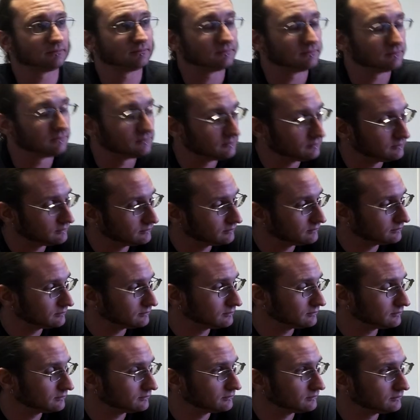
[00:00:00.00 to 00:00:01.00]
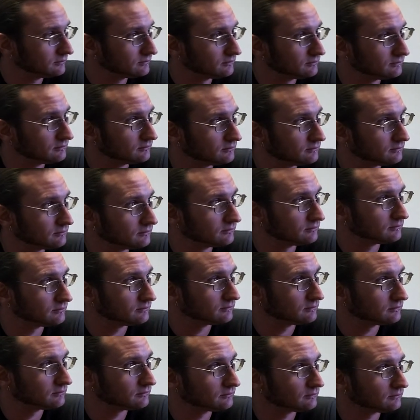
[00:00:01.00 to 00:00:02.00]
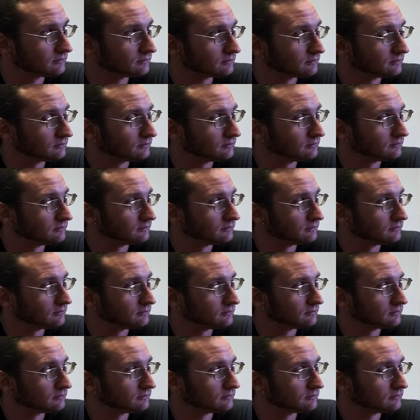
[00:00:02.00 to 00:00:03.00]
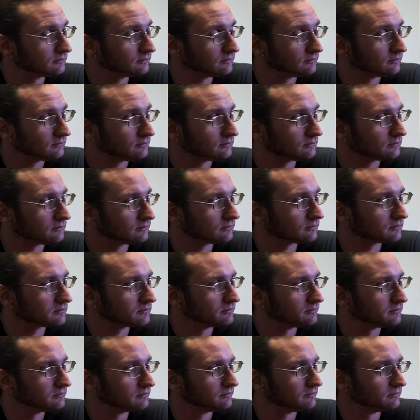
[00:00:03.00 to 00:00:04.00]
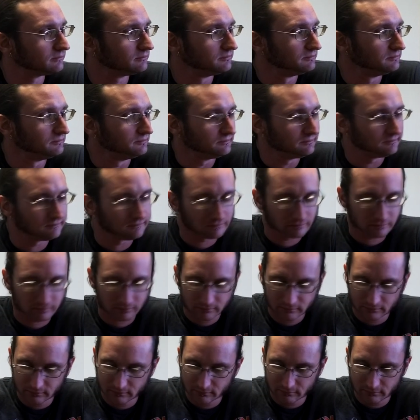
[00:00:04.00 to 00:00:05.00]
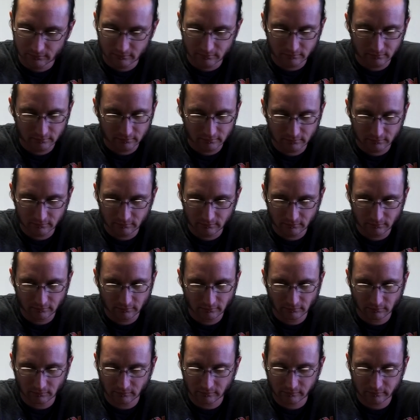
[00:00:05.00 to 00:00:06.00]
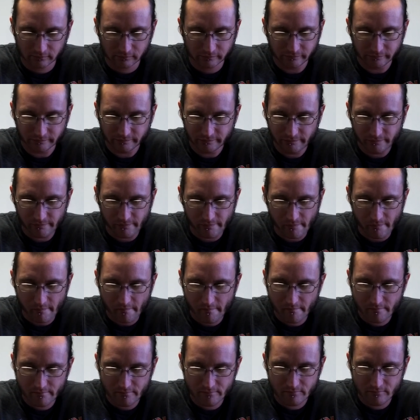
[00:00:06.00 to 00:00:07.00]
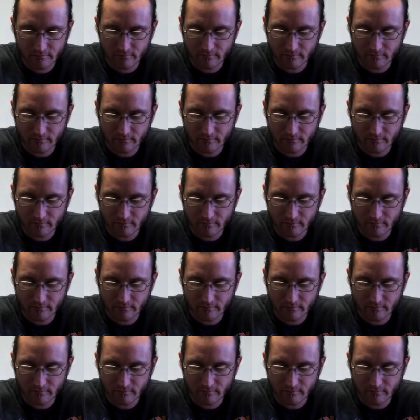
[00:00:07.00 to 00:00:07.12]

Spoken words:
(silence)